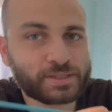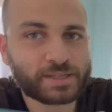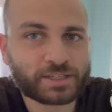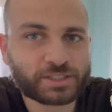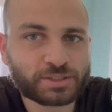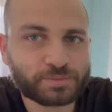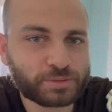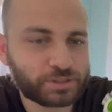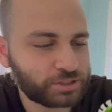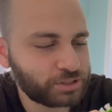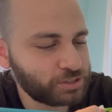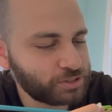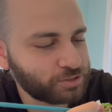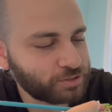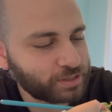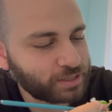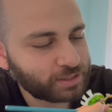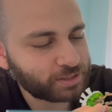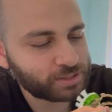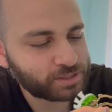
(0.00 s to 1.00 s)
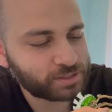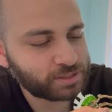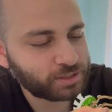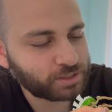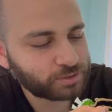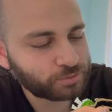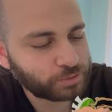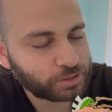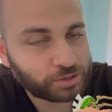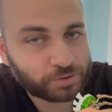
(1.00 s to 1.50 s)
actually much easier to get this
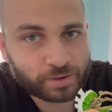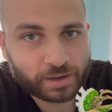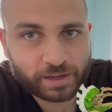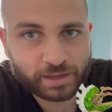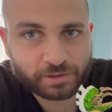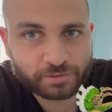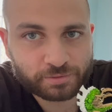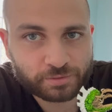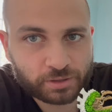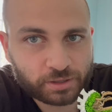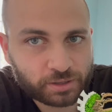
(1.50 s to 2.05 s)
done when you have